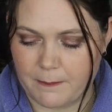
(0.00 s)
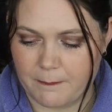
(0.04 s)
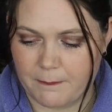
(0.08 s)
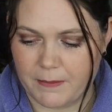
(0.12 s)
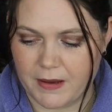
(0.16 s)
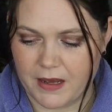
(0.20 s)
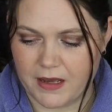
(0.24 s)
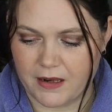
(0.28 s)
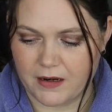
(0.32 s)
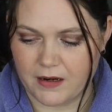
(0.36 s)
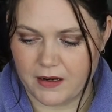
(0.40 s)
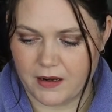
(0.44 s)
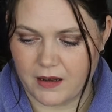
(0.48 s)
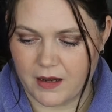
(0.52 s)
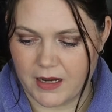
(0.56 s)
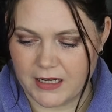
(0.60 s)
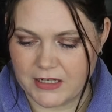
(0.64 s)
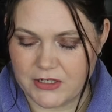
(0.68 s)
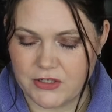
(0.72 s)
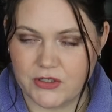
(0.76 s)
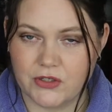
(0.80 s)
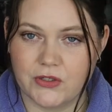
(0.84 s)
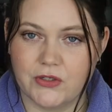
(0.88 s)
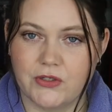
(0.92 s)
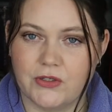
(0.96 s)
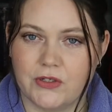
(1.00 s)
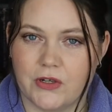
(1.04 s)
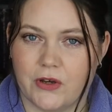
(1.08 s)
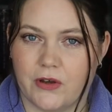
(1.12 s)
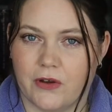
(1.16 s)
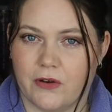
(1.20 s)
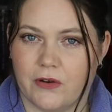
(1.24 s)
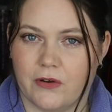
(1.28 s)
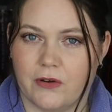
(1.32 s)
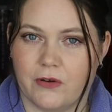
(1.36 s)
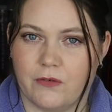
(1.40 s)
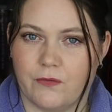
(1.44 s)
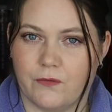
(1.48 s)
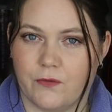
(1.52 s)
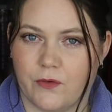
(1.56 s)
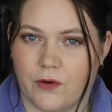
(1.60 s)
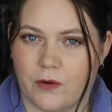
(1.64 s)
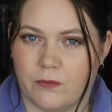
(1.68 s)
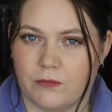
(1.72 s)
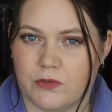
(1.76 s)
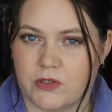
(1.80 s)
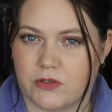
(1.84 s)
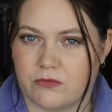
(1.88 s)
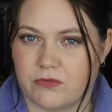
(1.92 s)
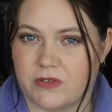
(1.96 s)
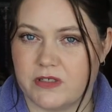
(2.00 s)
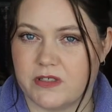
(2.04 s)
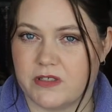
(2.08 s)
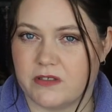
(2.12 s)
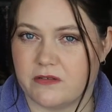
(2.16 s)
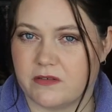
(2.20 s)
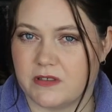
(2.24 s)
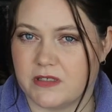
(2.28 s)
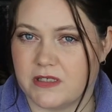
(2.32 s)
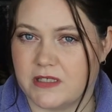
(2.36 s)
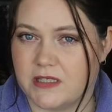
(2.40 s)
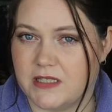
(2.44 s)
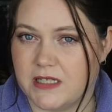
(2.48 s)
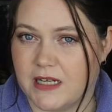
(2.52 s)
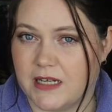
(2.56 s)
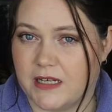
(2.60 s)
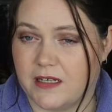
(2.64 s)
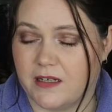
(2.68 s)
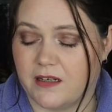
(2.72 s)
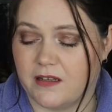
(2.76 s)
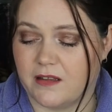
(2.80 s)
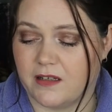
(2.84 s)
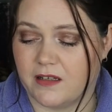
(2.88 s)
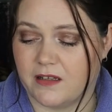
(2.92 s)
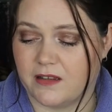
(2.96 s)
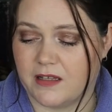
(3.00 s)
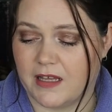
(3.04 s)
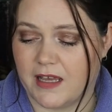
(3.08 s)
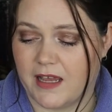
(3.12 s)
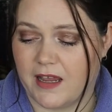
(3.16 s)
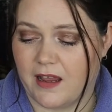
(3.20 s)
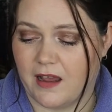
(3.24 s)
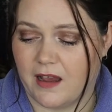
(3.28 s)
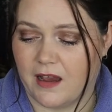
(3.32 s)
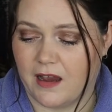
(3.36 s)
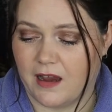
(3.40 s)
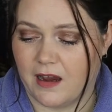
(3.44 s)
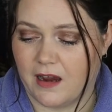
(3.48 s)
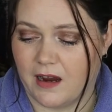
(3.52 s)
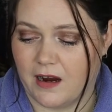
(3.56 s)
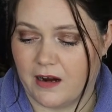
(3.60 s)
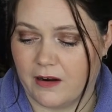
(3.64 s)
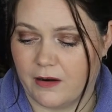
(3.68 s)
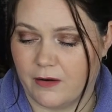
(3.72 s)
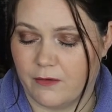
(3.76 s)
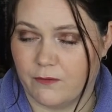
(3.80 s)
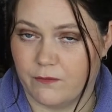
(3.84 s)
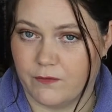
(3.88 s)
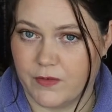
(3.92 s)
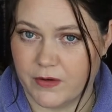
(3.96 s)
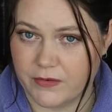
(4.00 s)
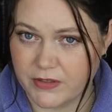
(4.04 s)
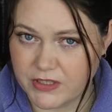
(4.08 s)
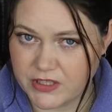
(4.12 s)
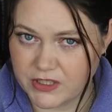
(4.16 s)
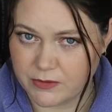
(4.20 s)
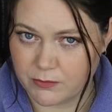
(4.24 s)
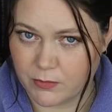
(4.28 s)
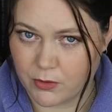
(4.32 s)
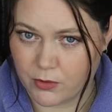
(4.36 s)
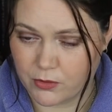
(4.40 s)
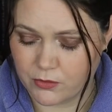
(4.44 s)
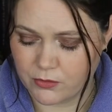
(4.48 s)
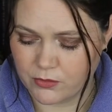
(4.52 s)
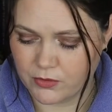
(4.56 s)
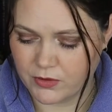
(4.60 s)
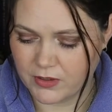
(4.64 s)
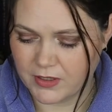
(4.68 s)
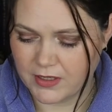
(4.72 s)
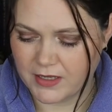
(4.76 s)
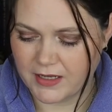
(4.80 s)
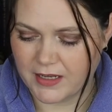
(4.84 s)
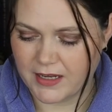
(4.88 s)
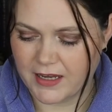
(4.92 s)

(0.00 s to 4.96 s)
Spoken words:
But I do know from Teresa is Dead that they are very small,